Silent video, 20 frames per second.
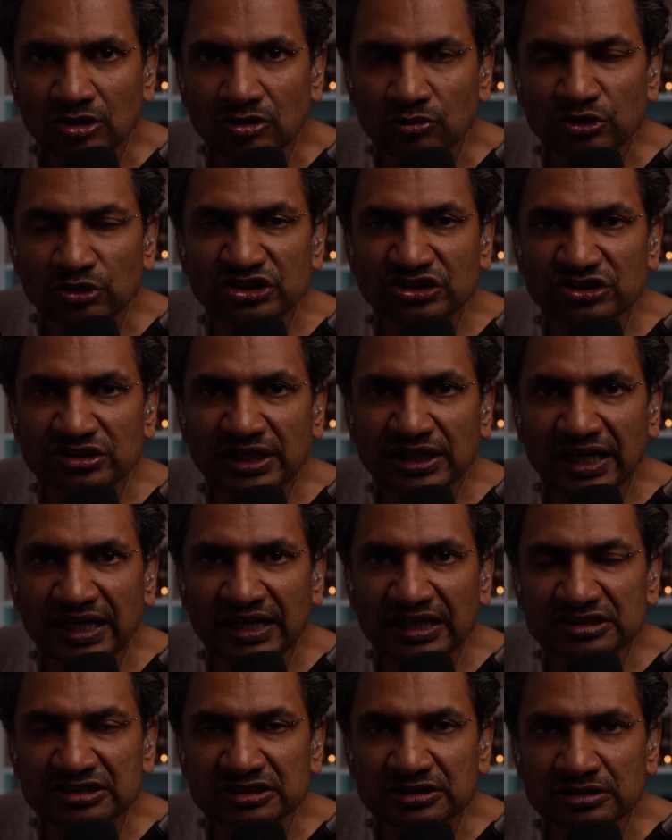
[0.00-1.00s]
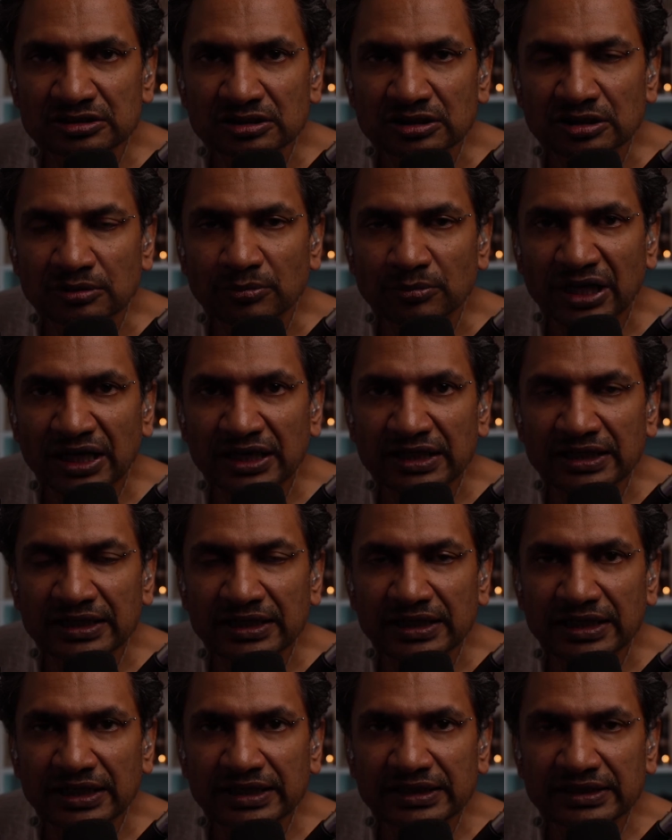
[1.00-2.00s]
we start by
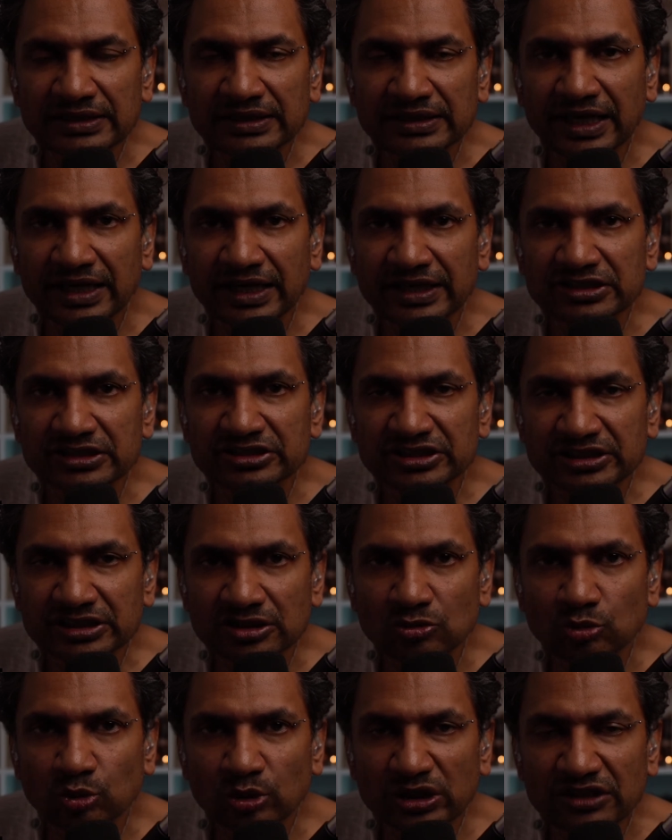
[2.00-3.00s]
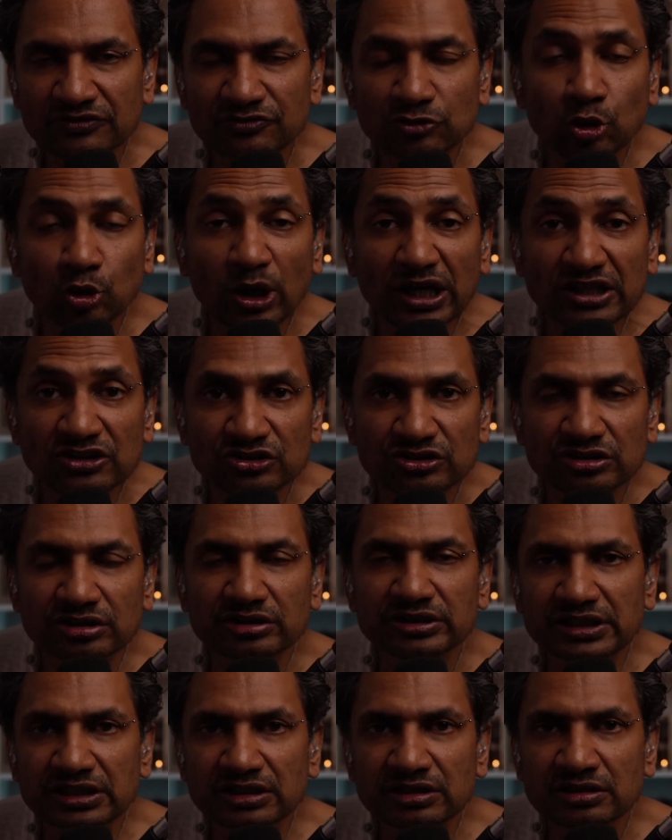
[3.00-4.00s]
engaging with,
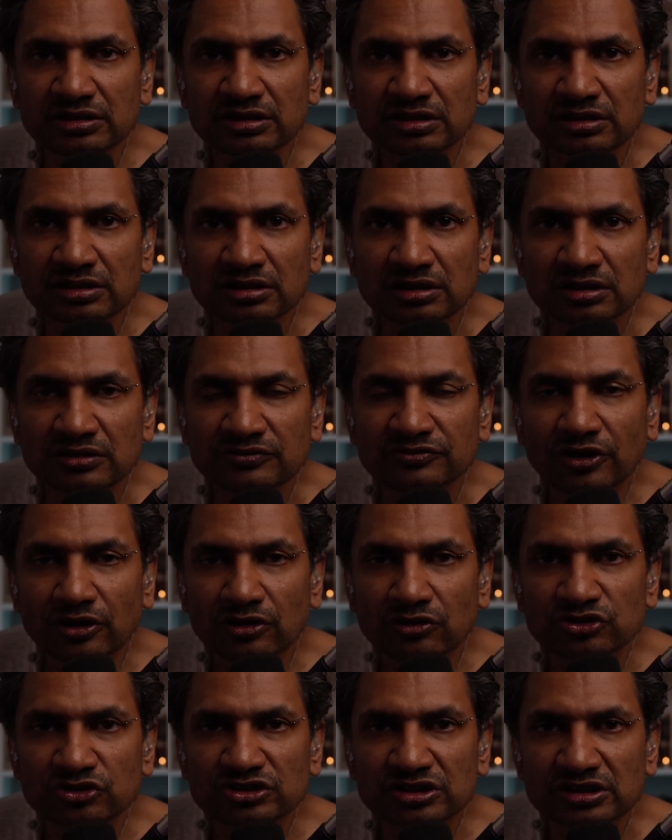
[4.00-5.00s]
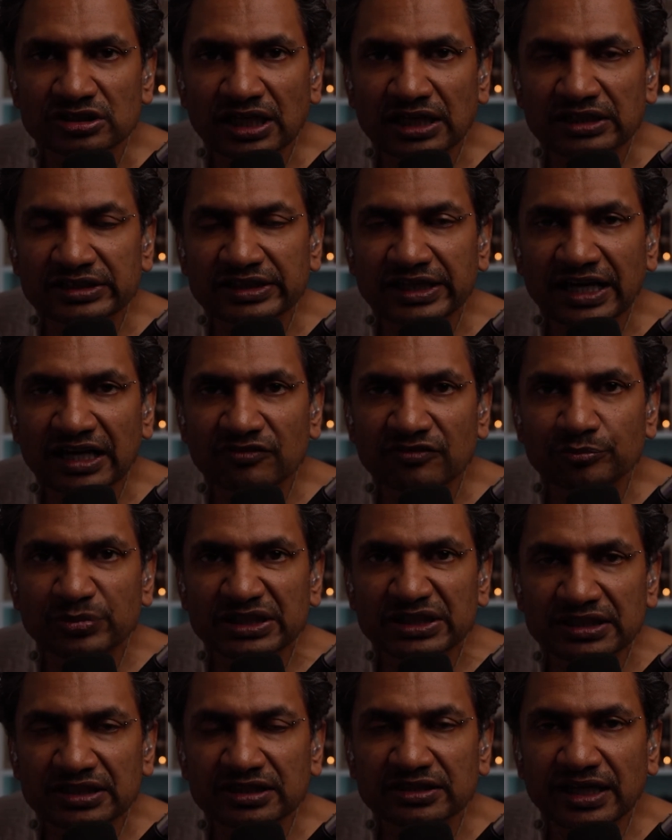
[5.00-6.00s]
questioning those that they have
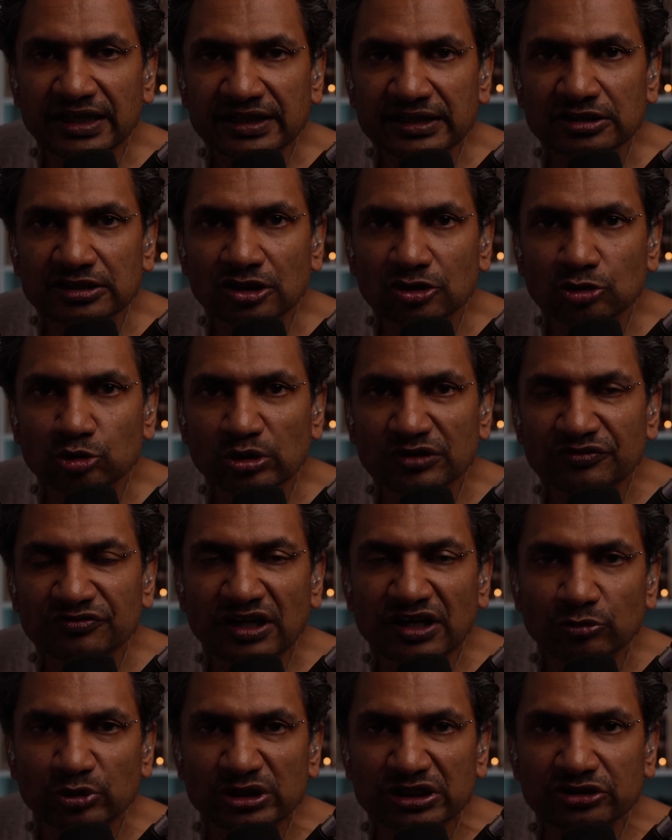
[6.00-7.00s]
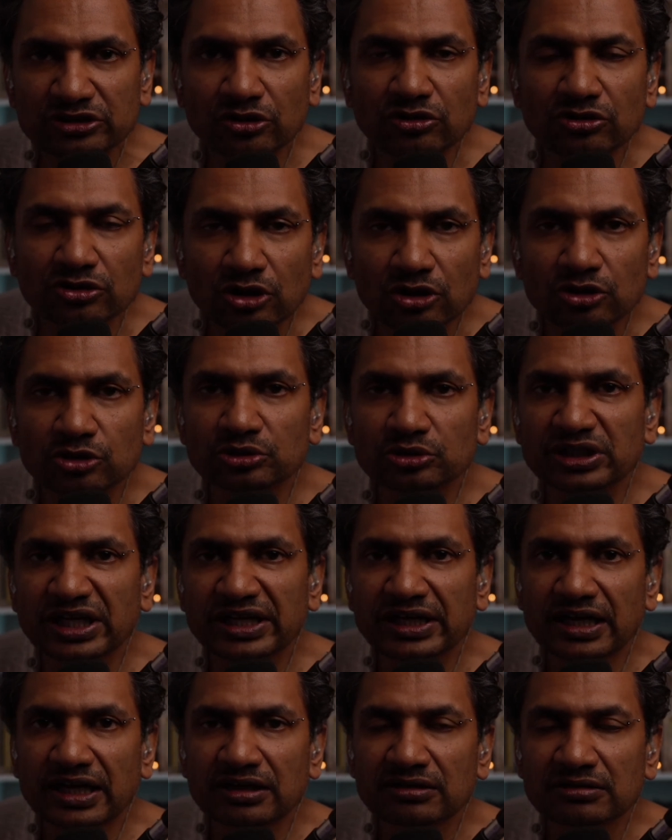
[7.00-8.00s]
been in dialogue with that we do know who they
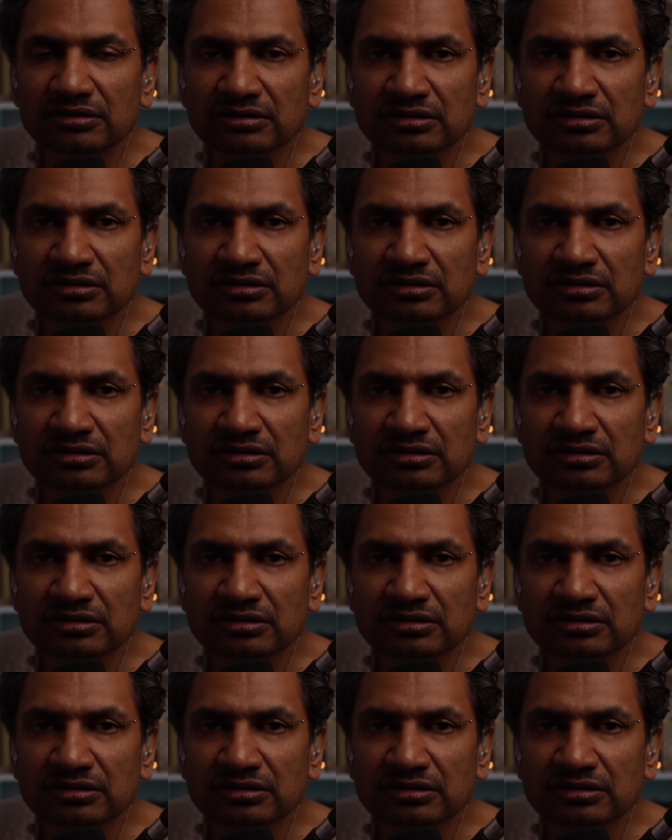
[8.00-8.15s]
are.